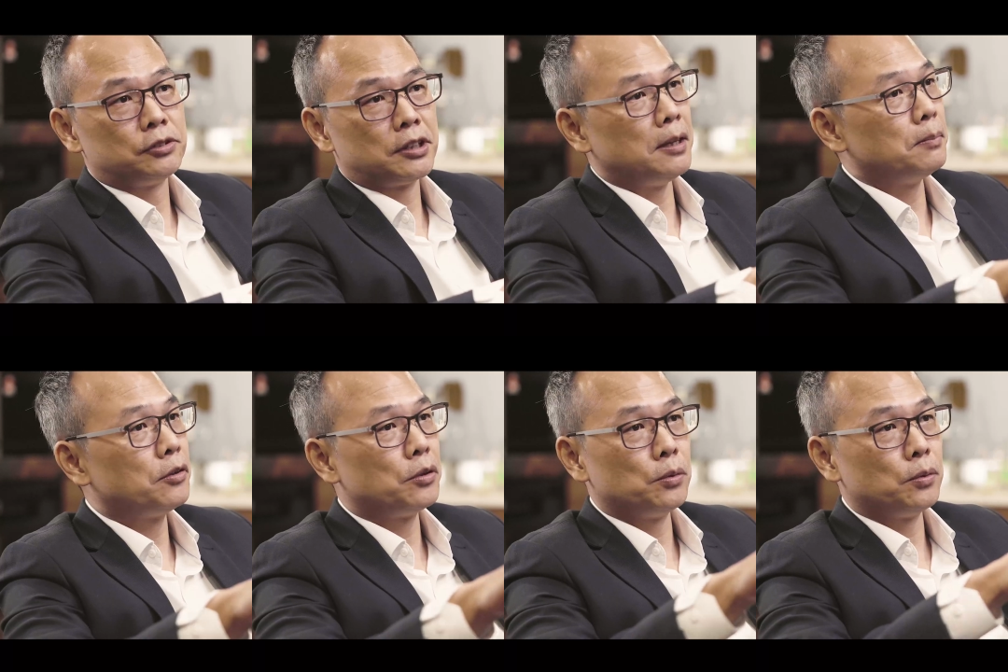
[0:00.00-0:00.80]
skim
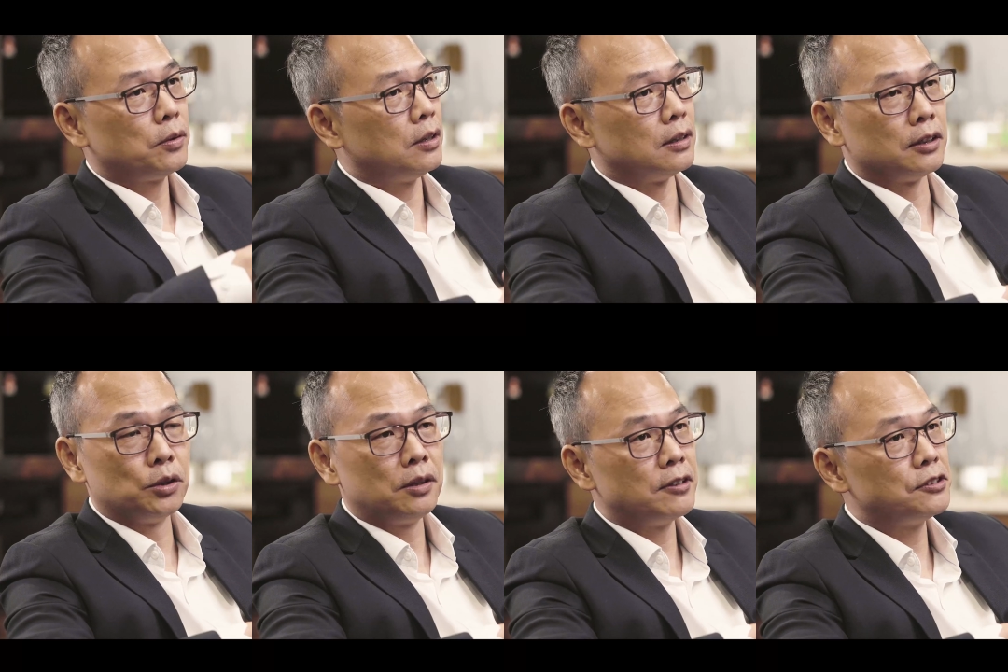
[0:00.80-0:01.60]
through the
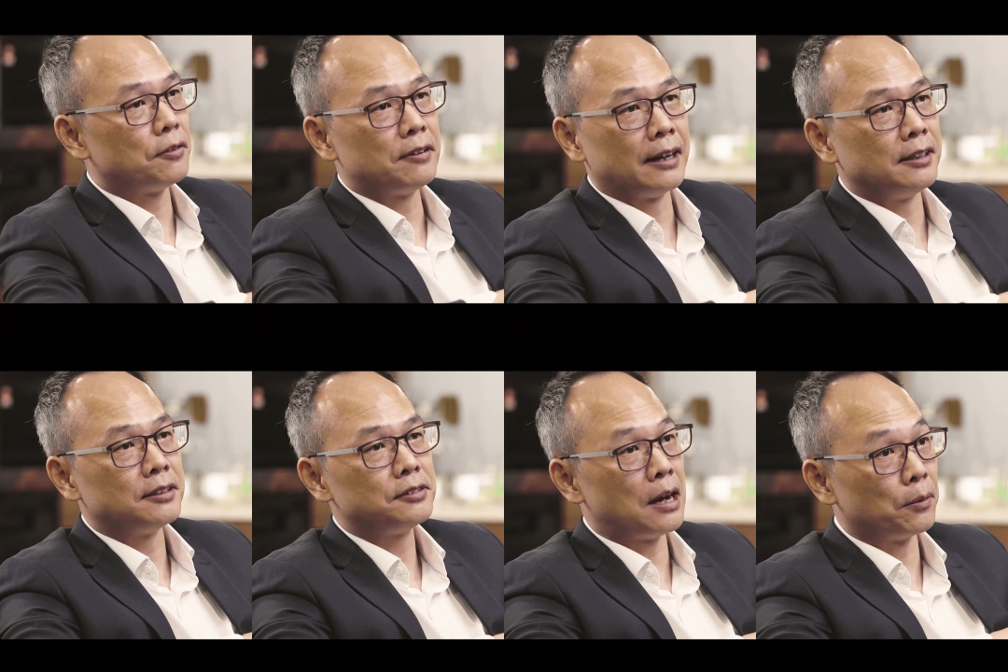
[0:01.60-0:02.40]
universe of
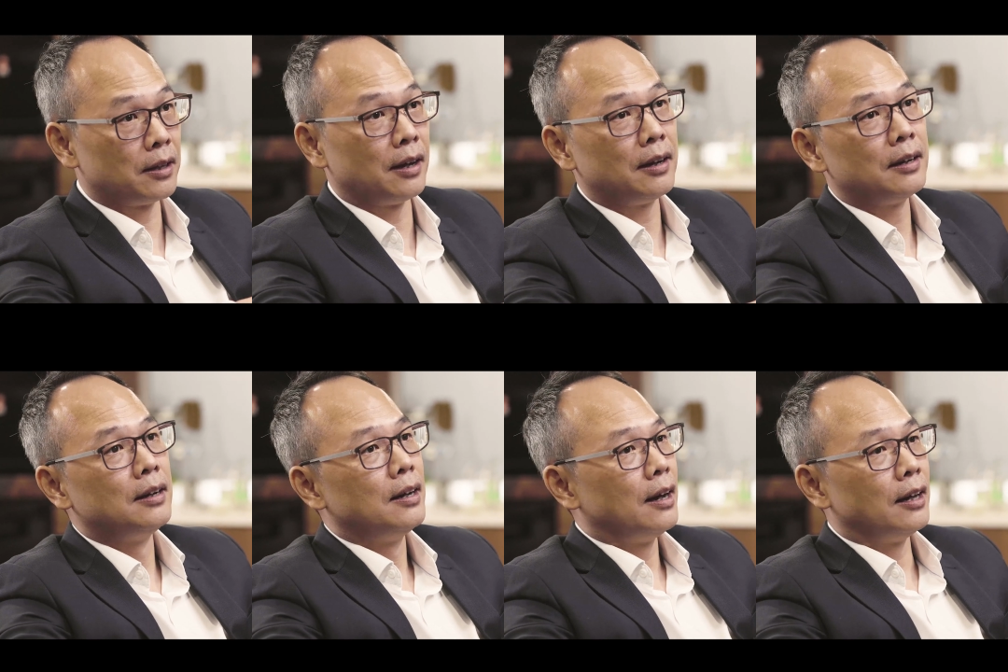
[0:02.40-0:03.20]
ideas out there
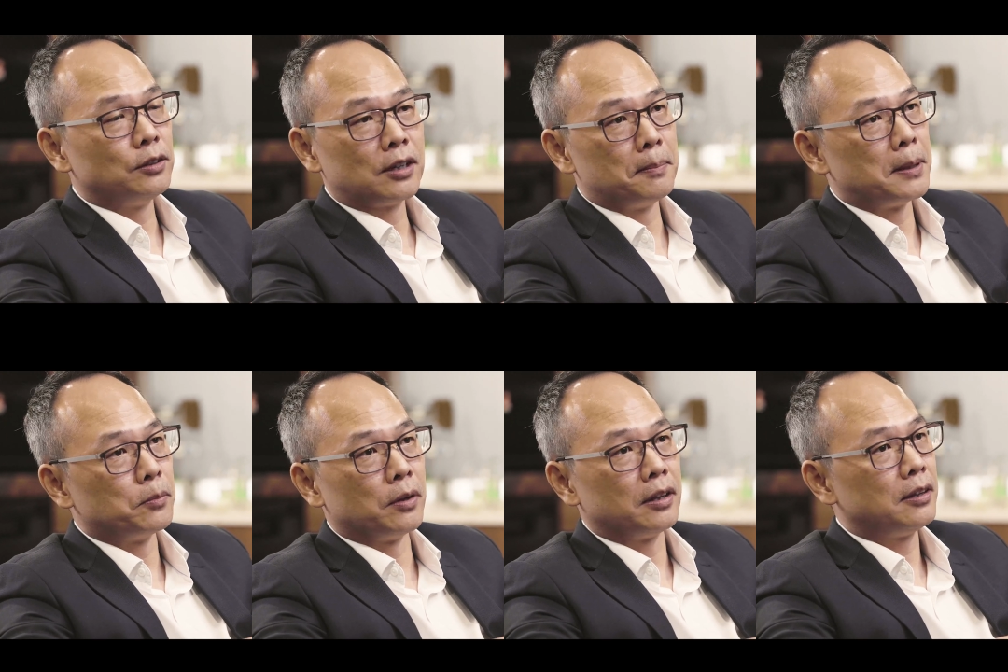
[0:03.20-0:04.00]
and to come
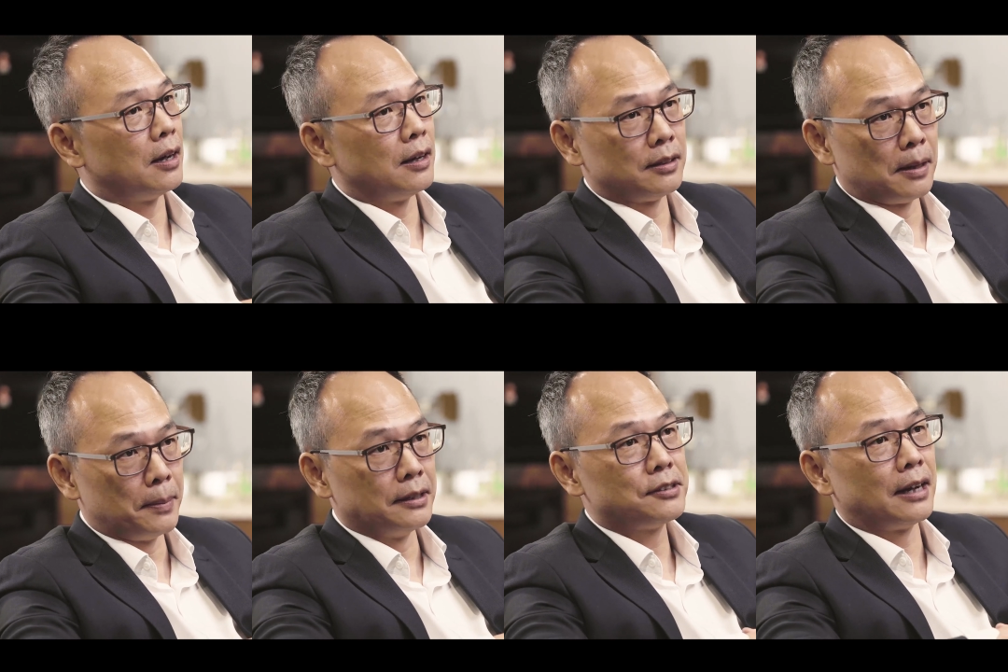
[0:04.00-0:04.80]
up with their
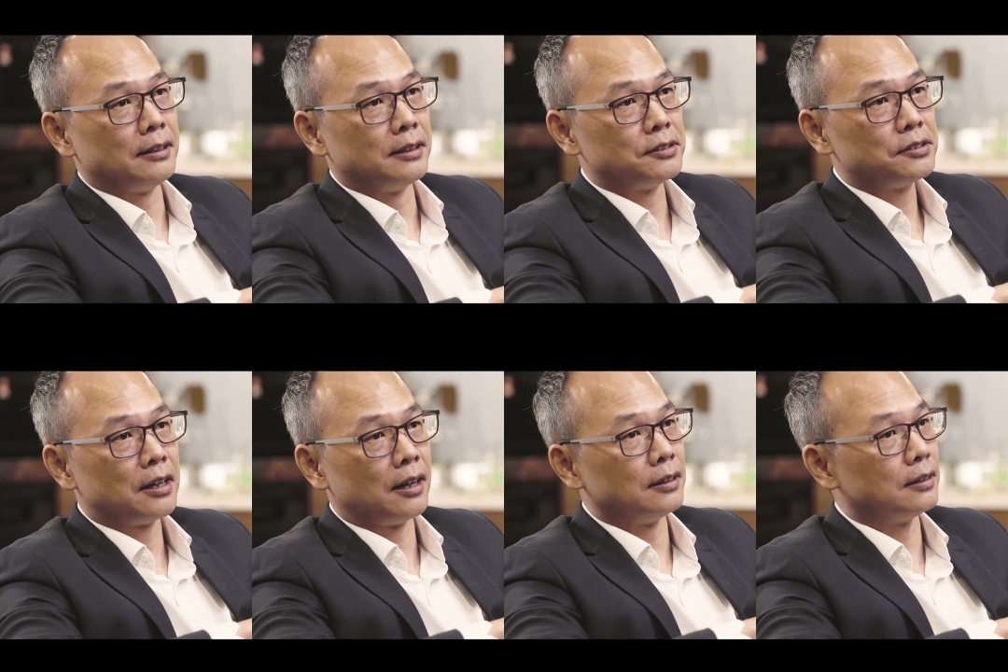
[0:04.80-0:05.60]
best ideas.
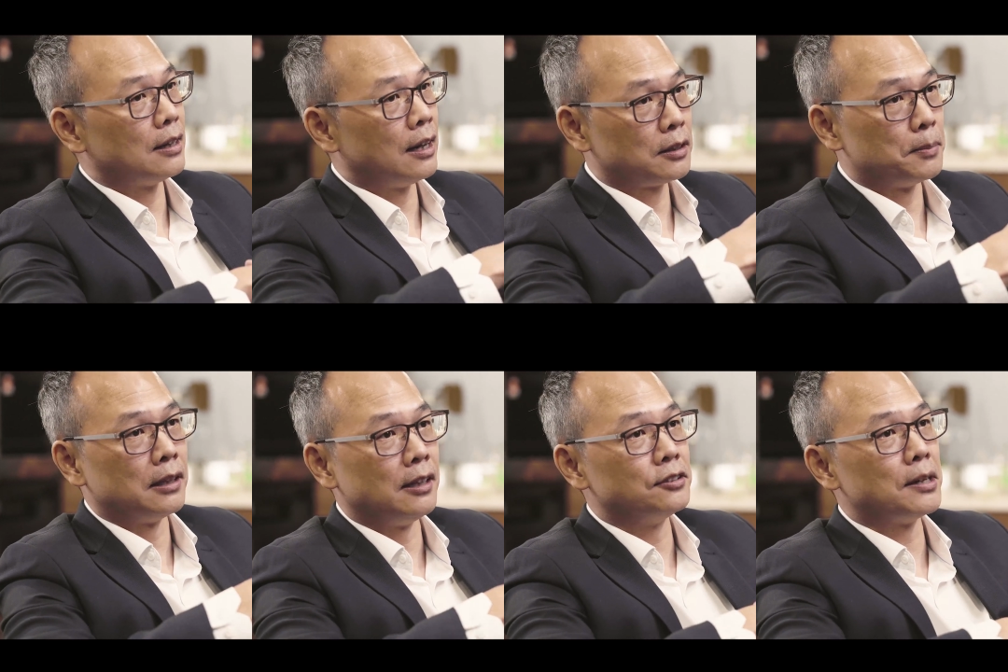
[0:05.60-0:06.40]
And
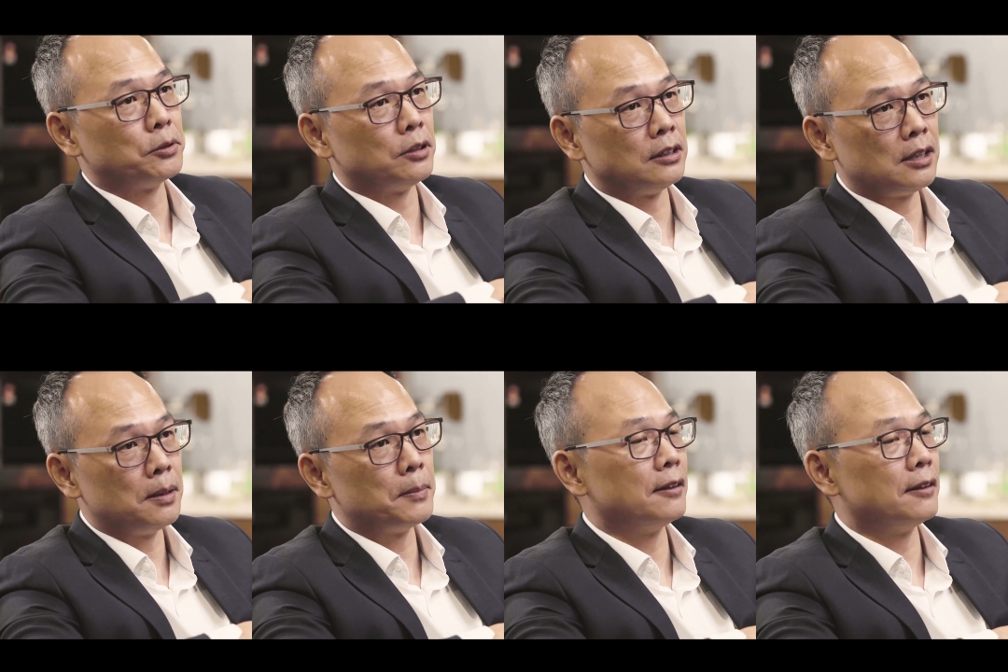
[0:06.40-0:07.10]
ultimately it's up to the team